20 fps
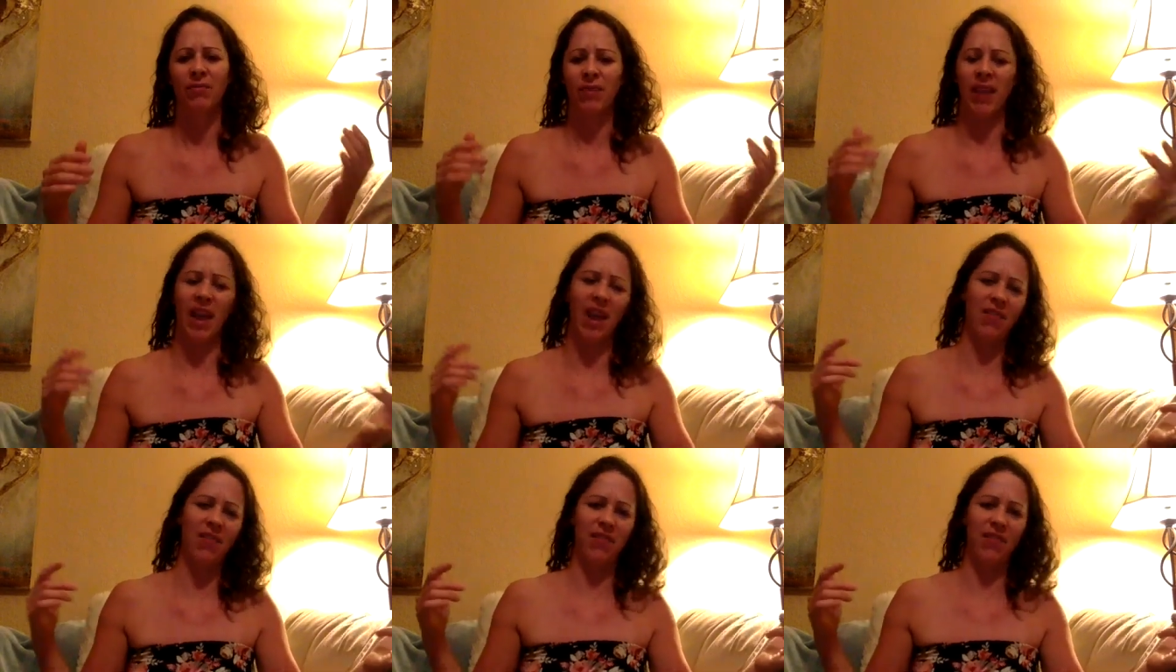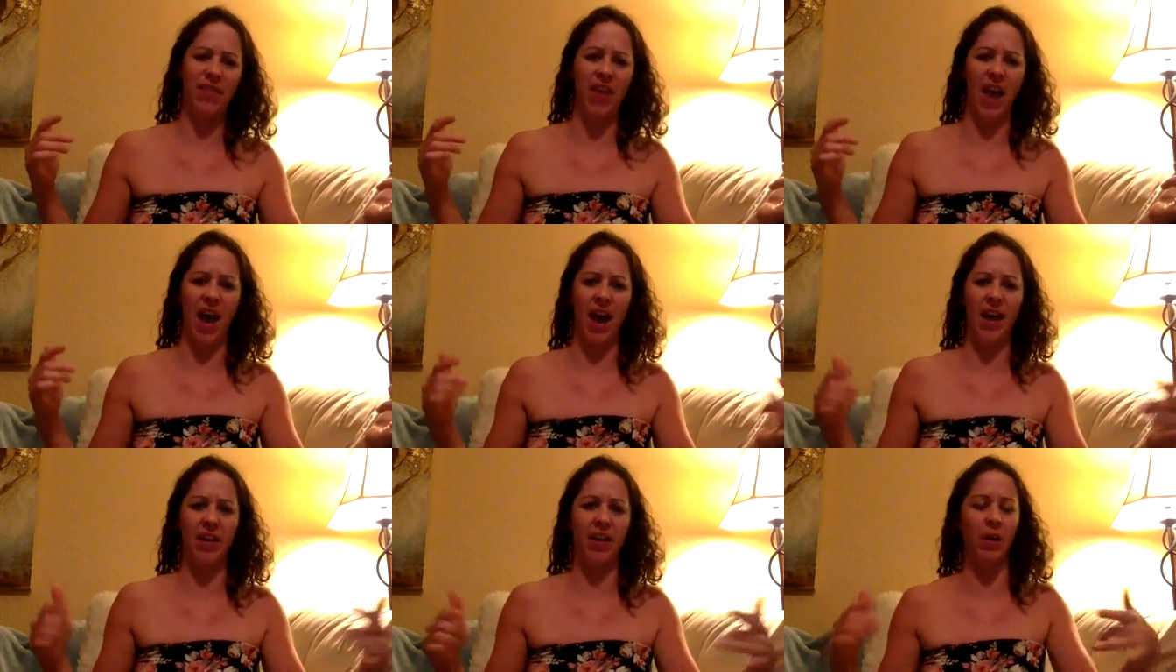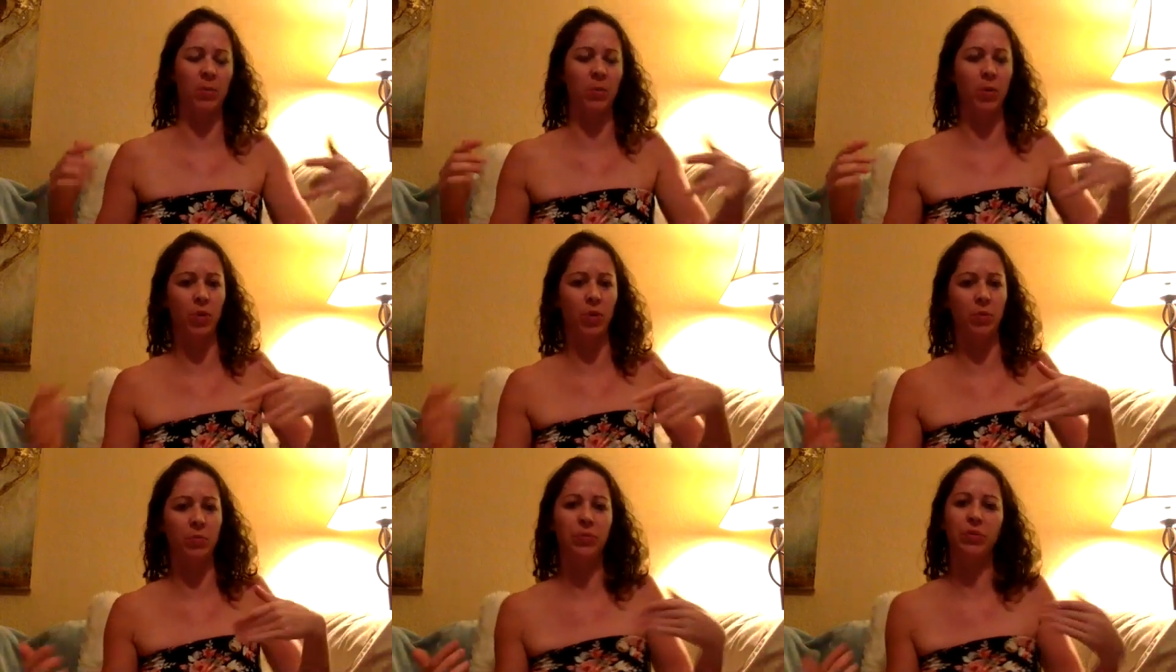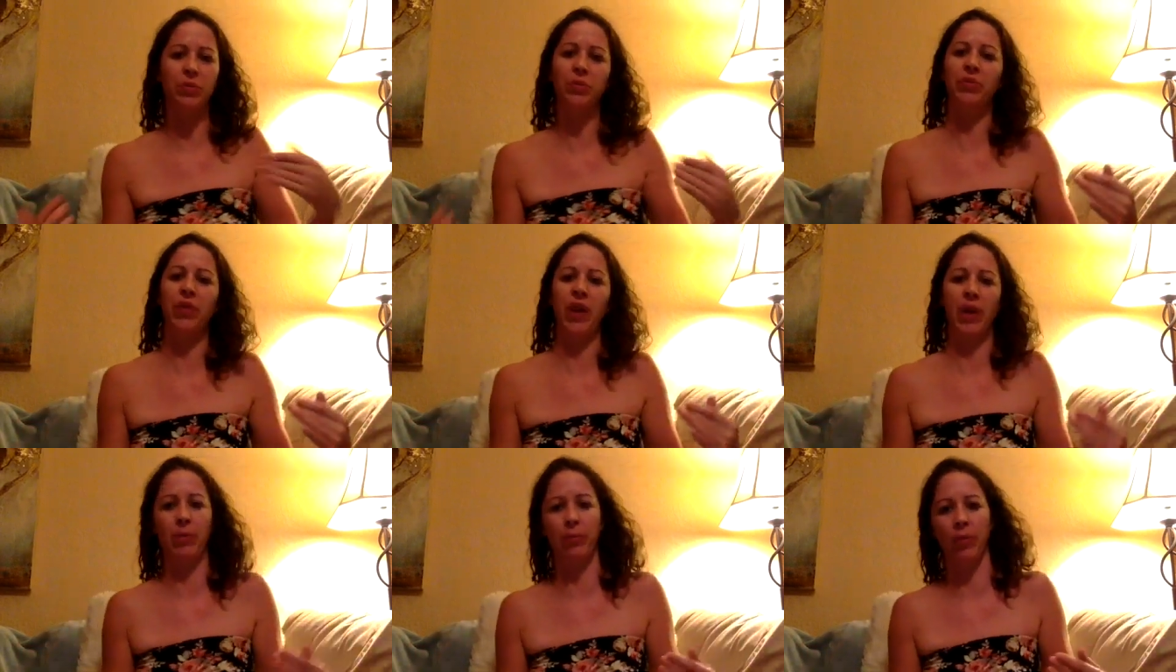F that, I'm going to prove
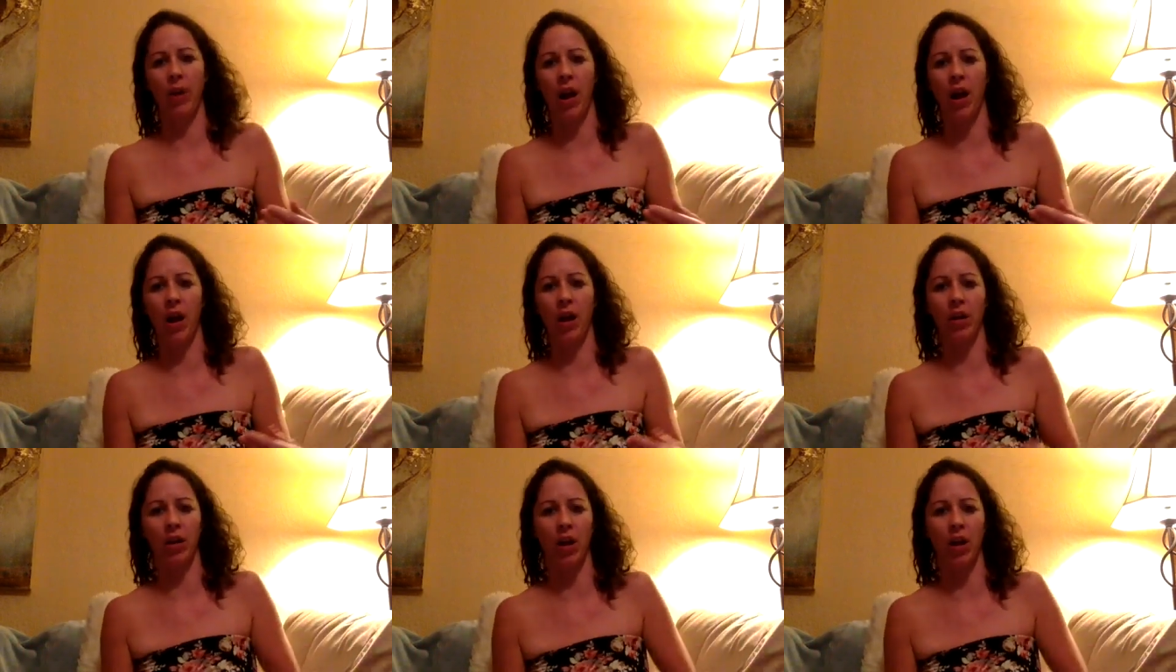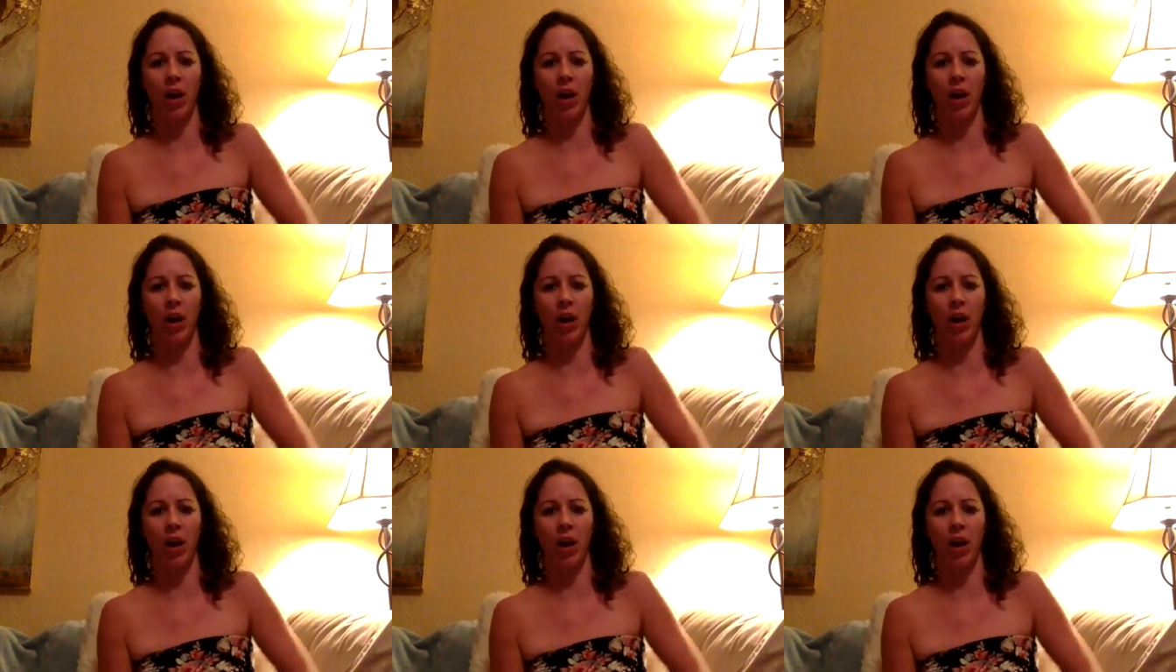him wrong.